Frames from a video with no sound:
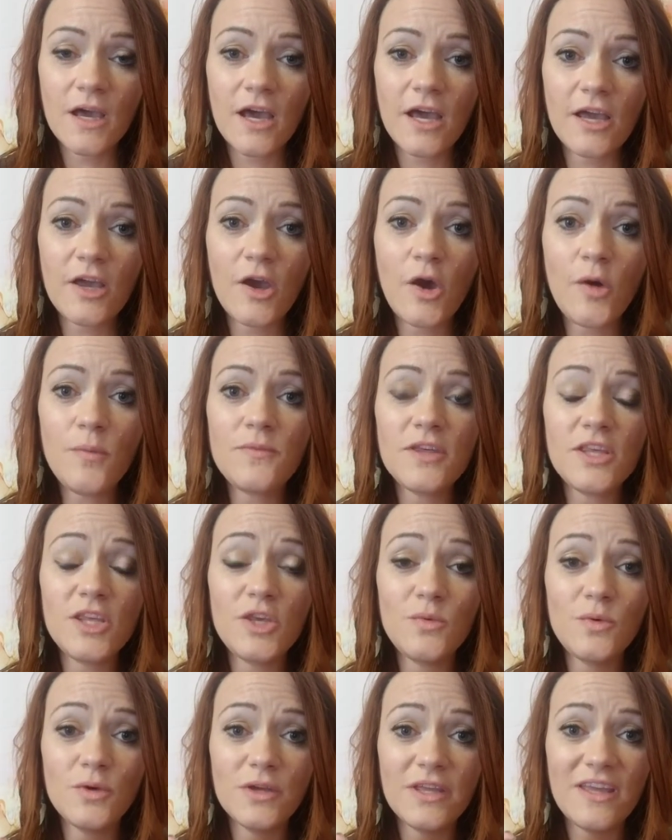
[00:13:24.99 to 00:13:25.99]
I hope that
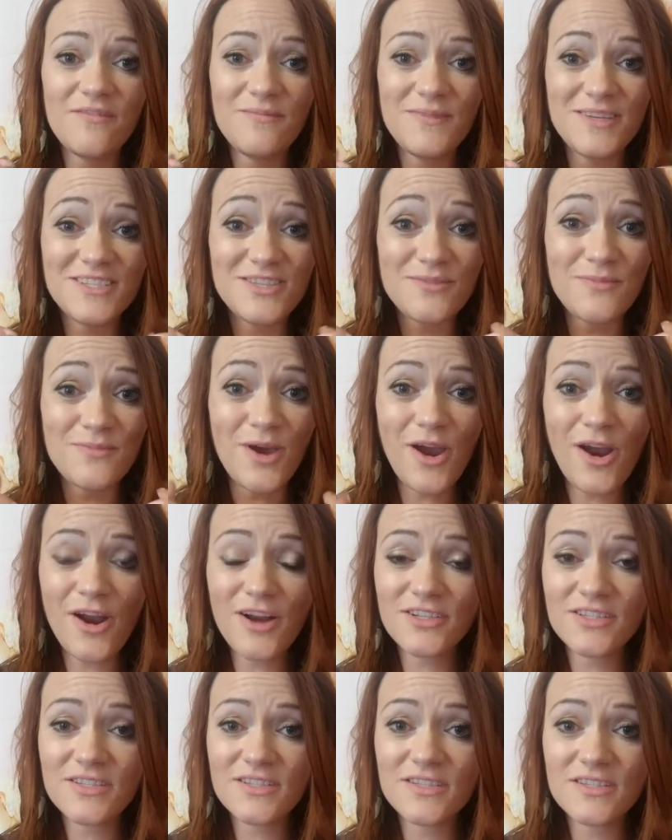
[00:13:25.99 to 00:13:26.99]
you will give me some
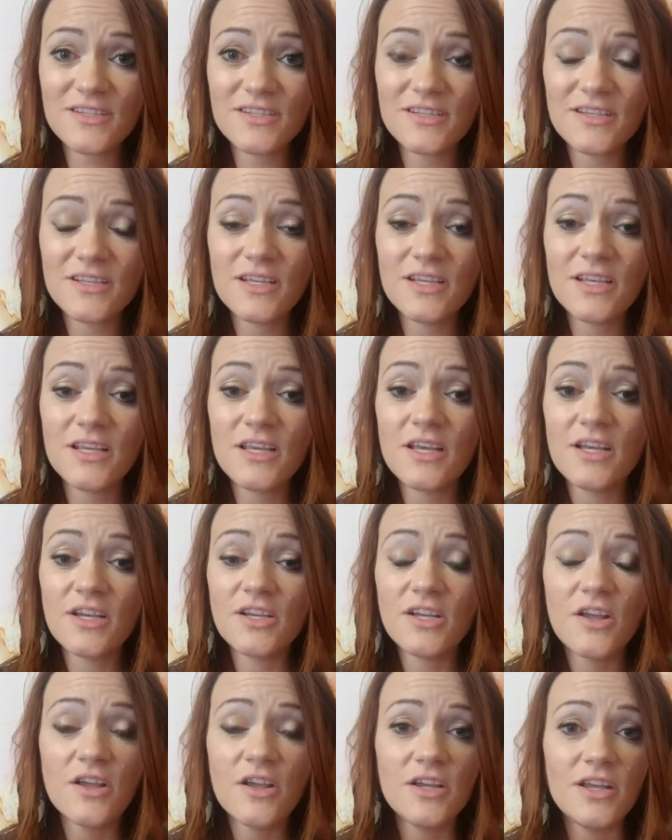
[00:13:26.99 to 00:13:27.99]
hearts.
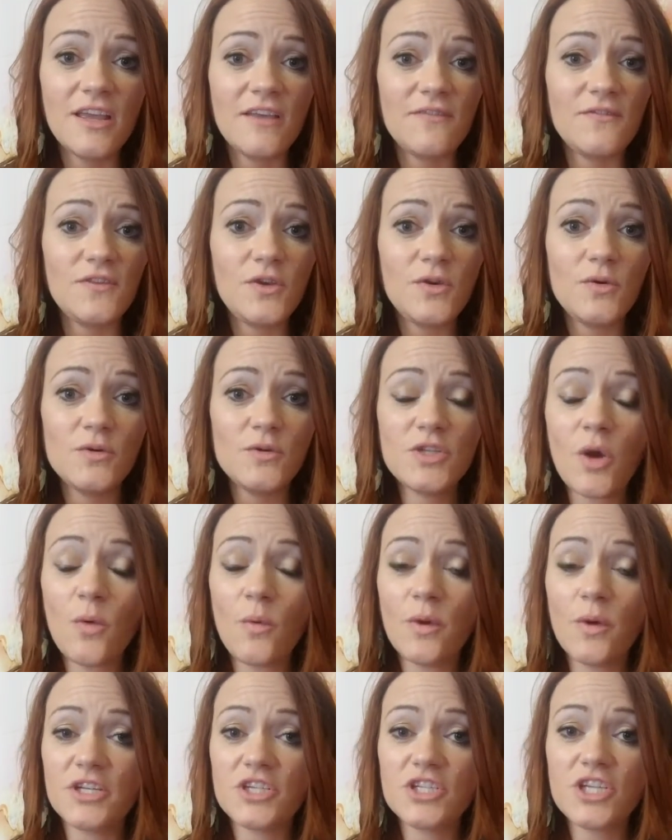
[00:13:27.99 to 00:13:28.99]
If you
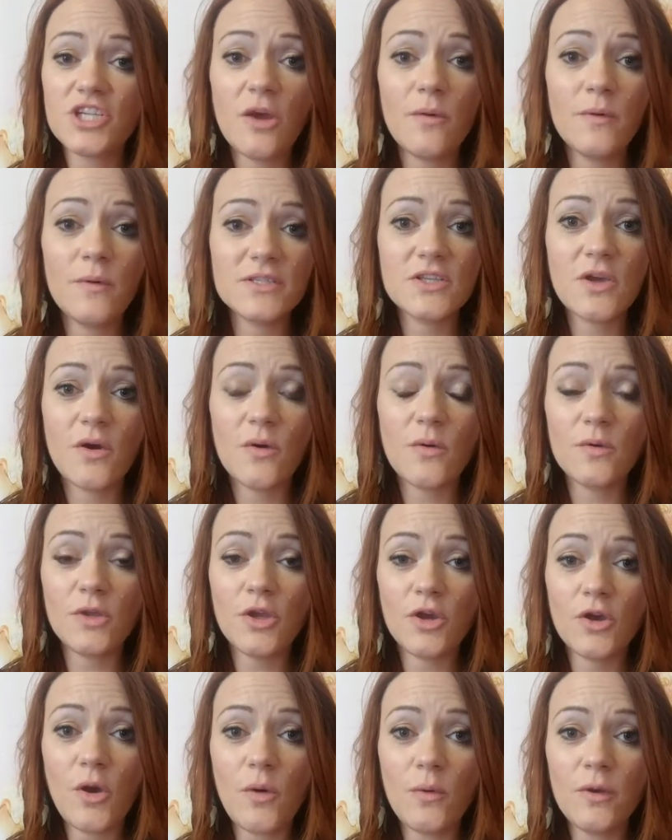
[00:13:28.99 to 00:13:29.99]
don't want to share what
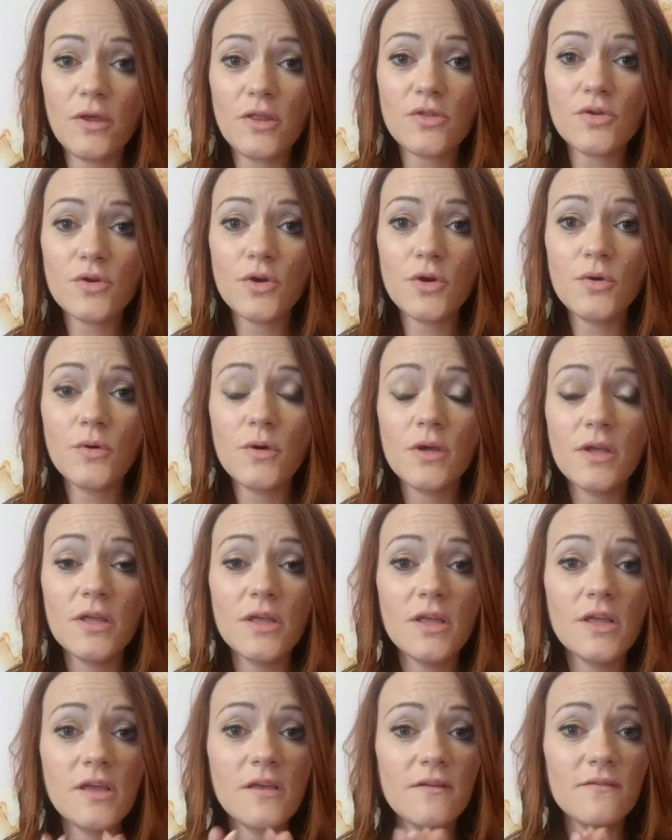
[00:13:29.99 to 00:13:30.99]
you're going through,
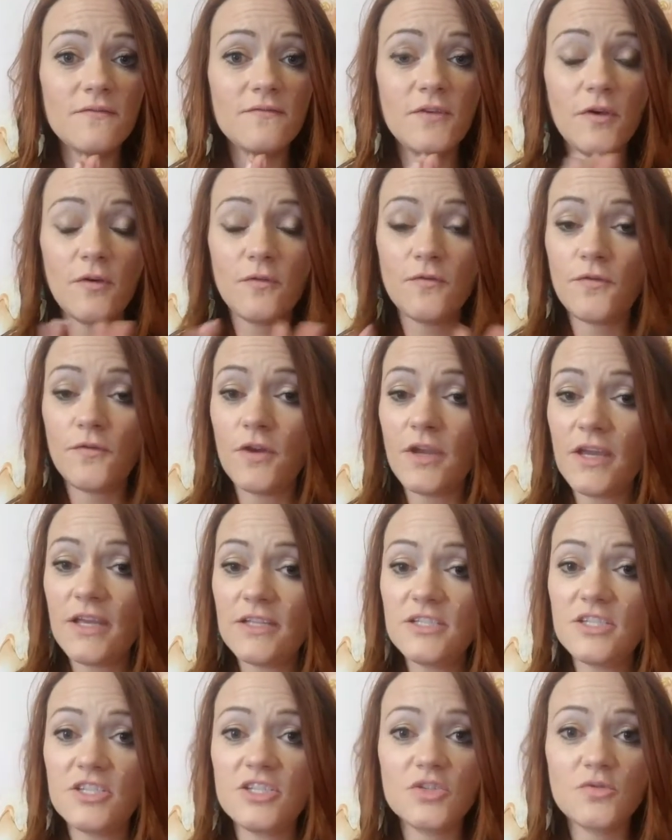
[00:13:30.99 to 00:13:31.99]
feel free
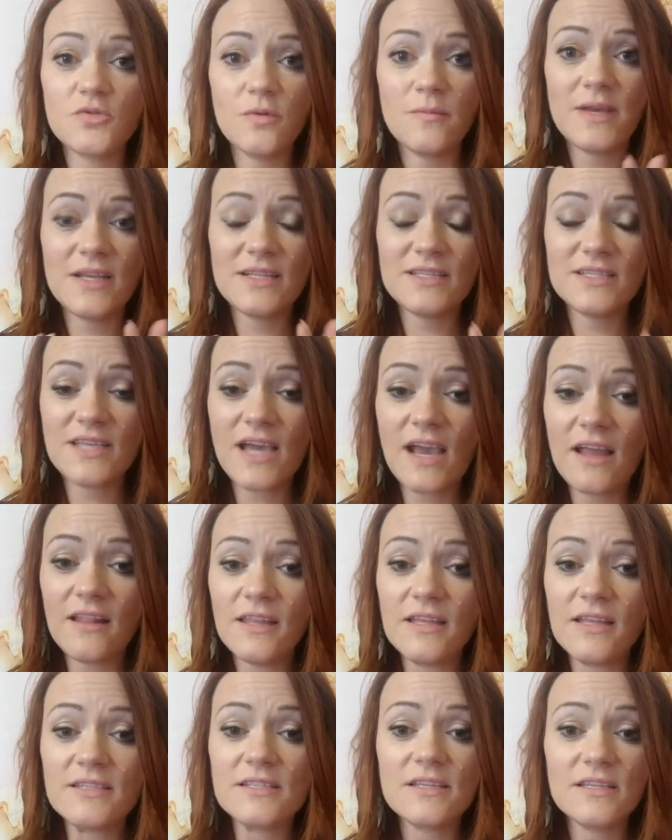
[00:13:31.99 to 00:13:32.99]
to just remain
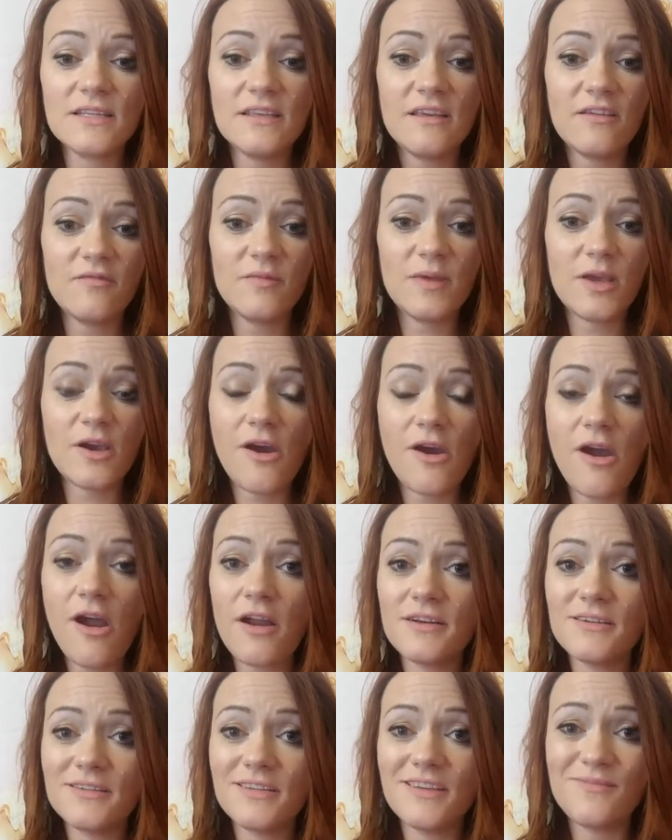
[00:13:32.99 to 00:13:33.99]
silent. Give me a
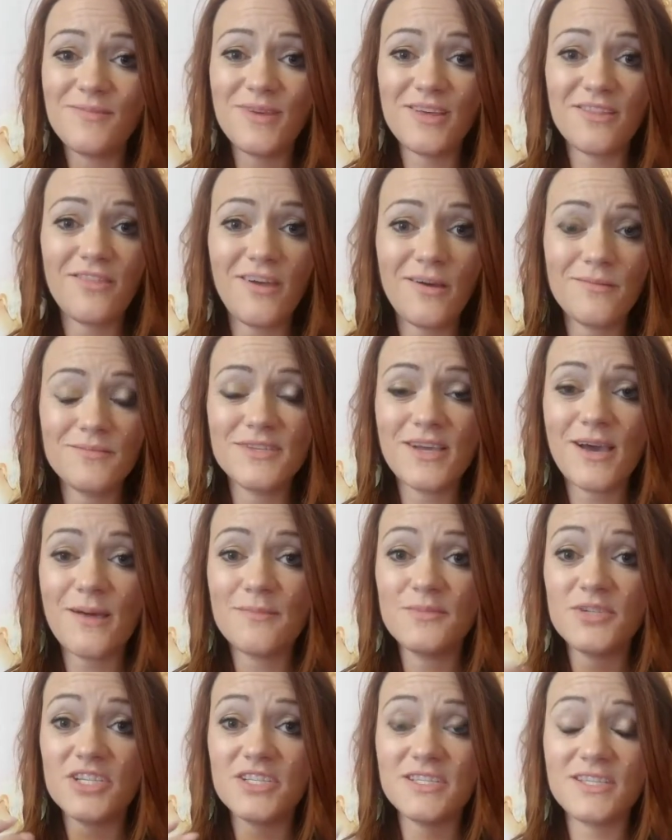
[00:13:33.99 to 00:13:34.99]
heart. Give me a thumbs
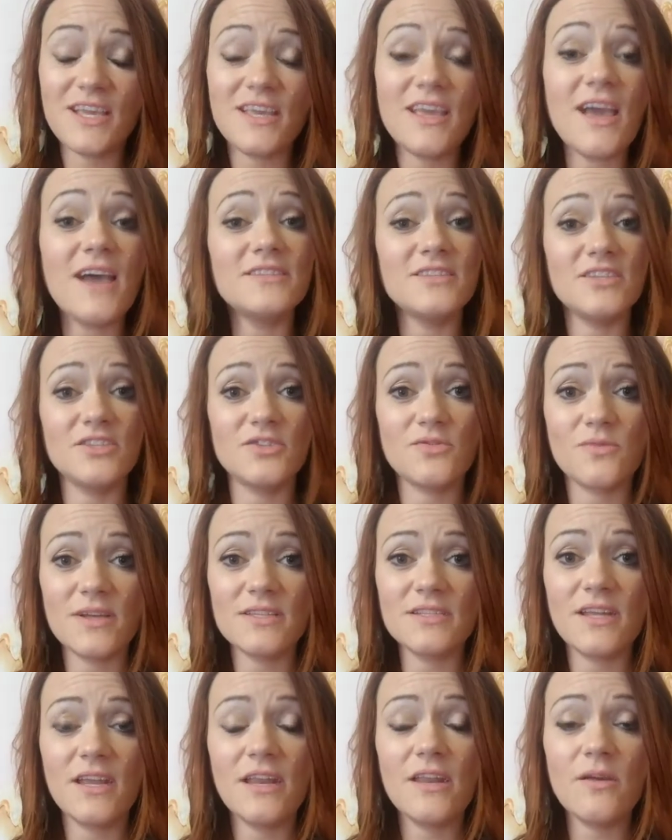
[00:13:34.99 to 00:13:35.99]
up. Just say, yes, it's
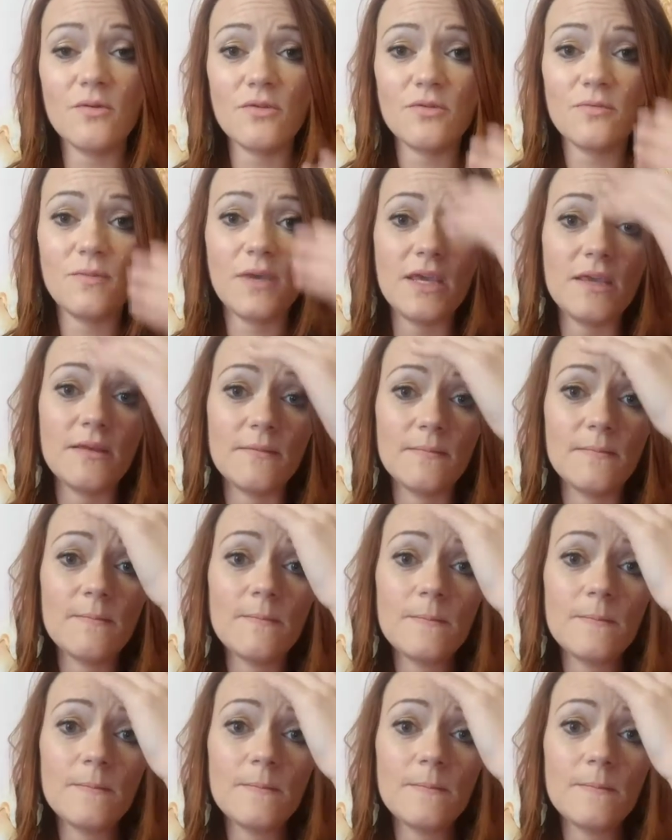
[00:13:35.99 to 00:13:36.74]
resonating with me.